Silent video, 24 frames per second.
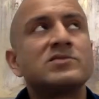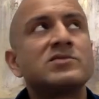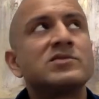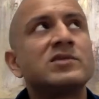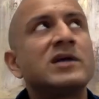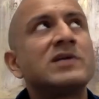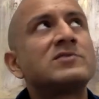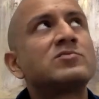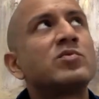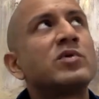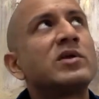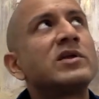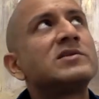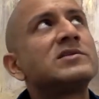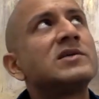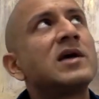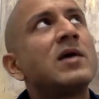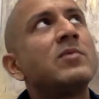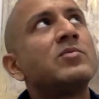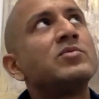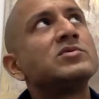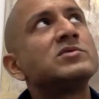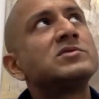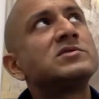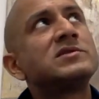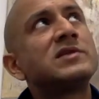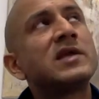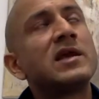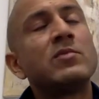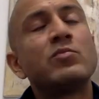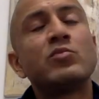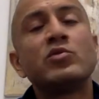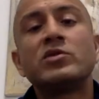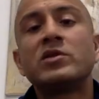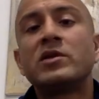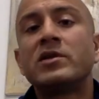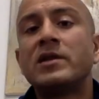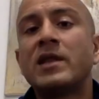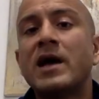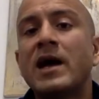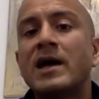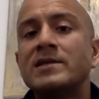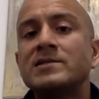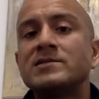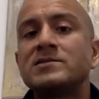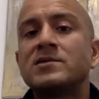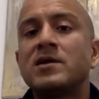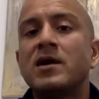So that's one example. It's the same with the
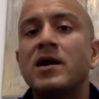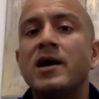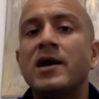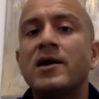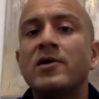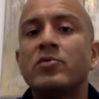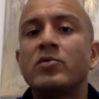night sky.